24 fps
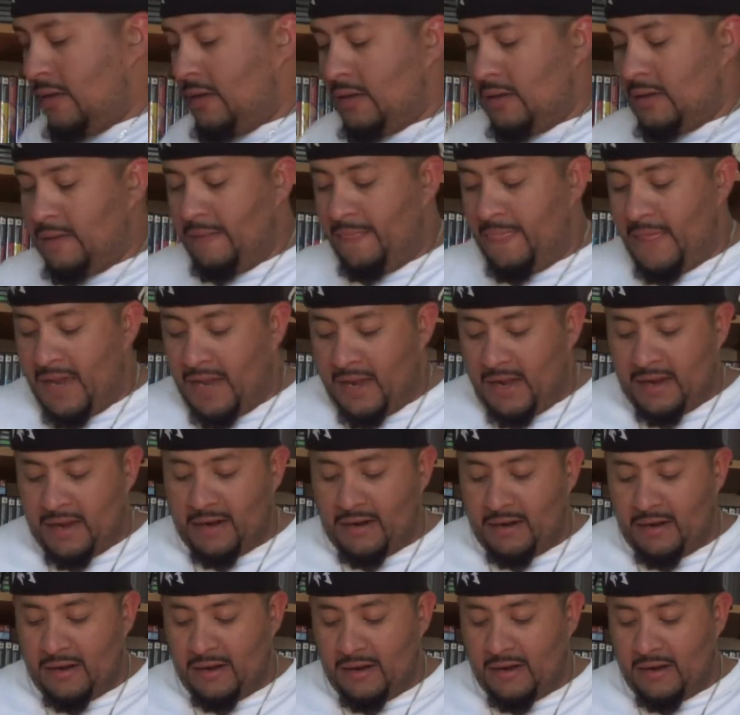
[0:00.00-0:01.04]

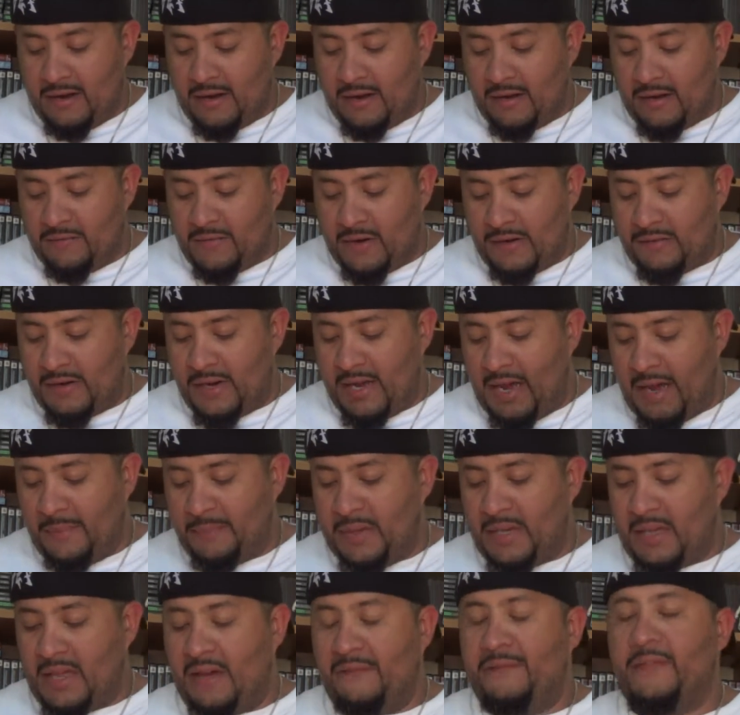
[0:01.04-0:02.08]
Then, very
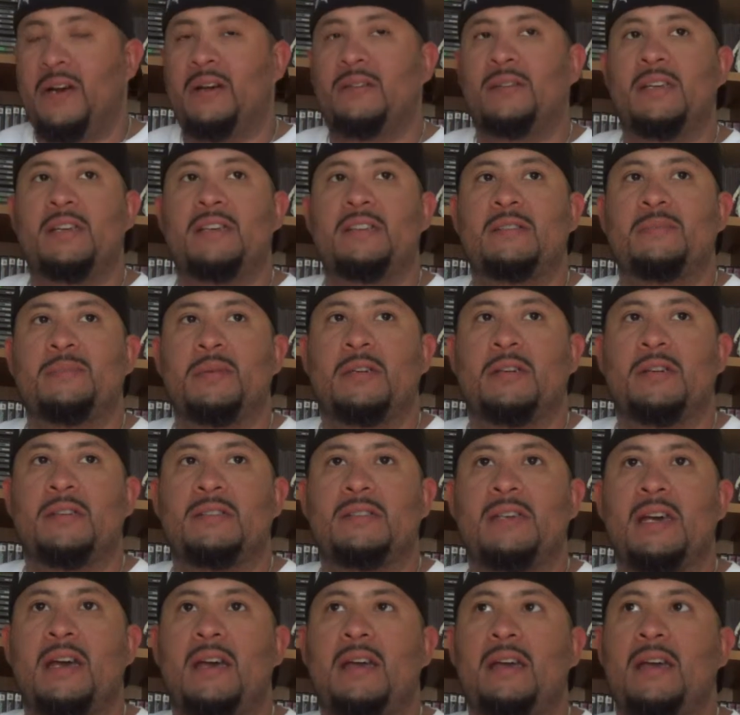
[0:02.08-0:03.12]
happy I found this because
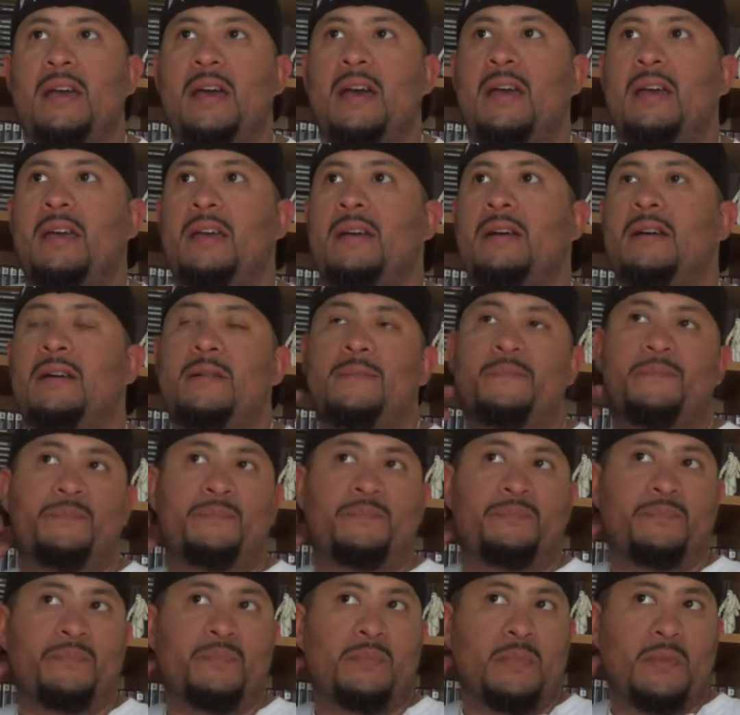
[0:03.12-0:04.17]
I
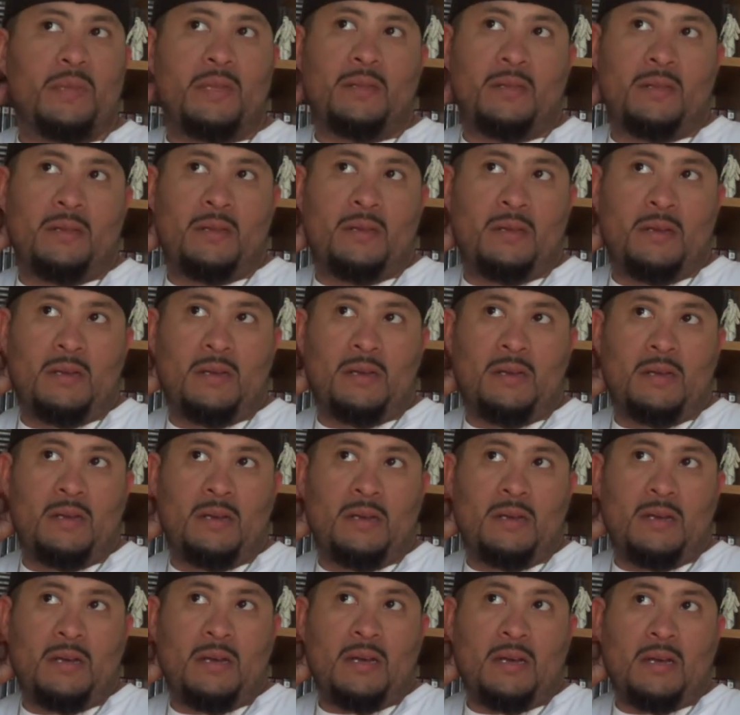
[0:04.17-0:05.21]

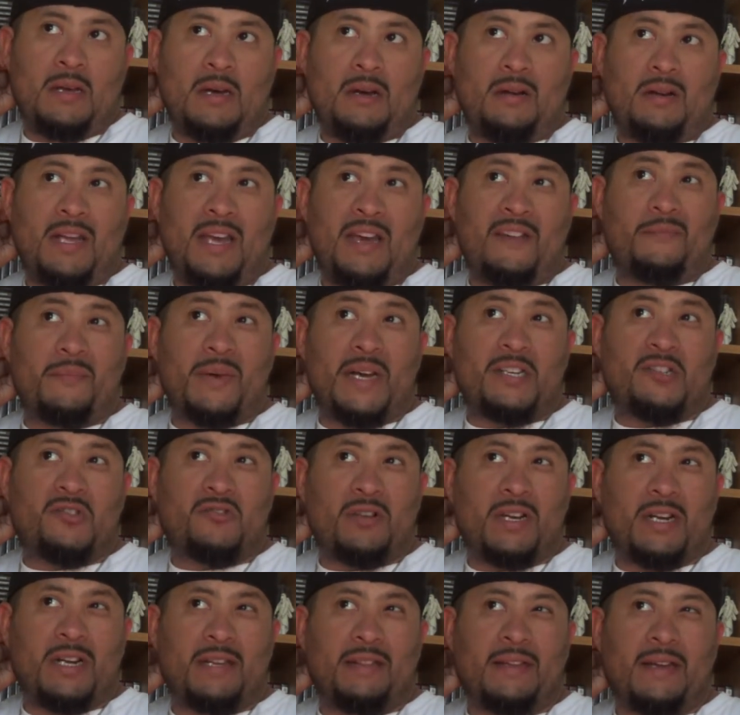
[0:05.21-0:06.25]
only have
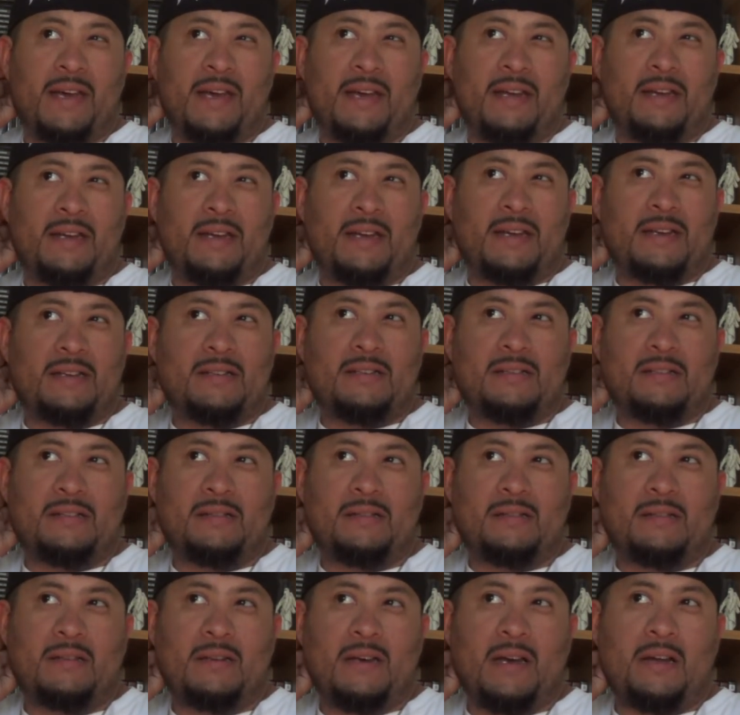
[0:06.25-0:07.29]
Metroid on the
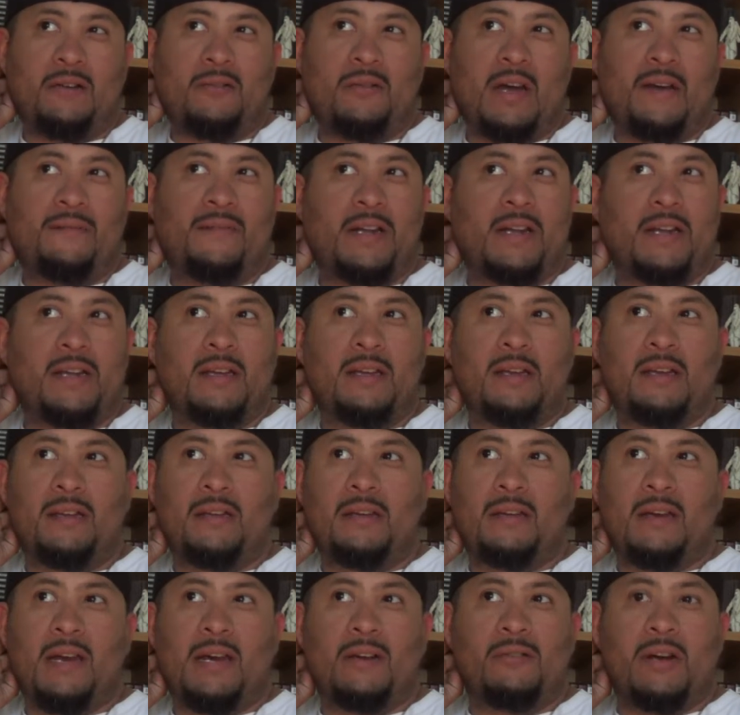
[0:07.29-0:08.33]
NES. I don't
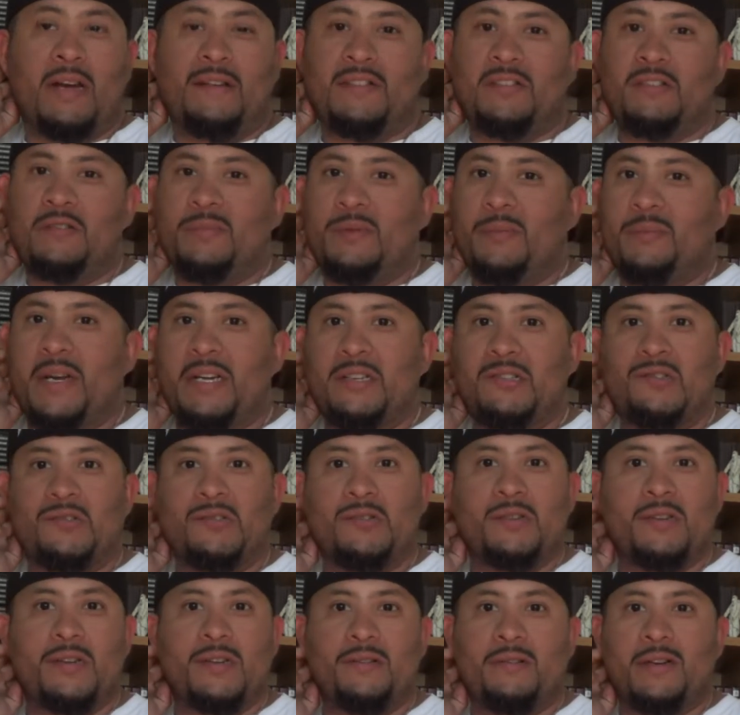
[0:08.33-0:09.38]
have Super
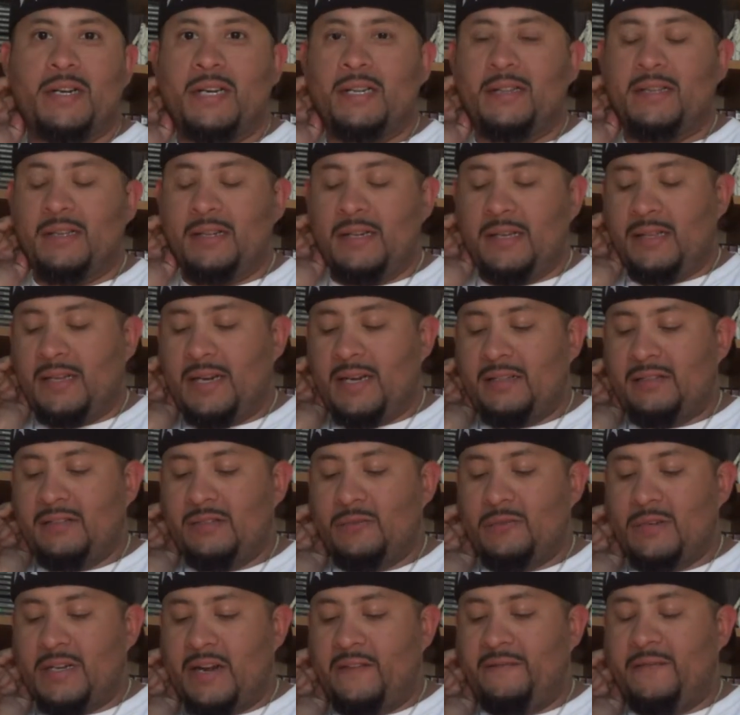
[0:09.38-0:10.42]
Metroid or anything like that.
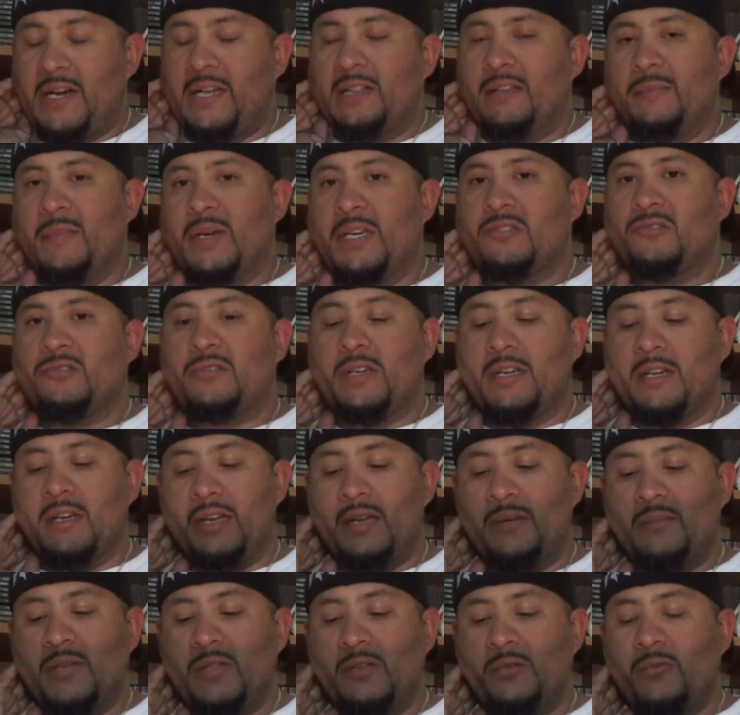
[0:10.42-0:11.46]
So when I found the Metroid
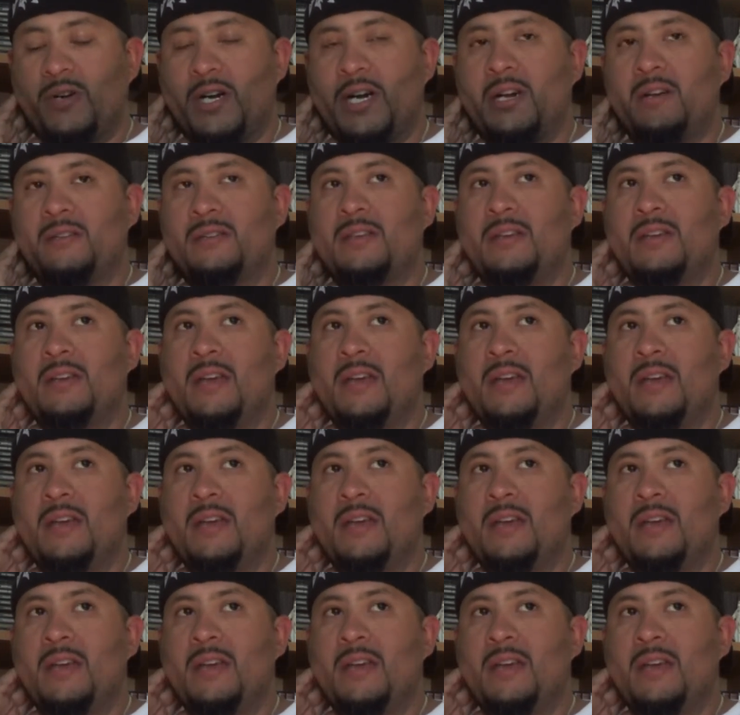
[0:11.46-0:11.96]
game in the wild,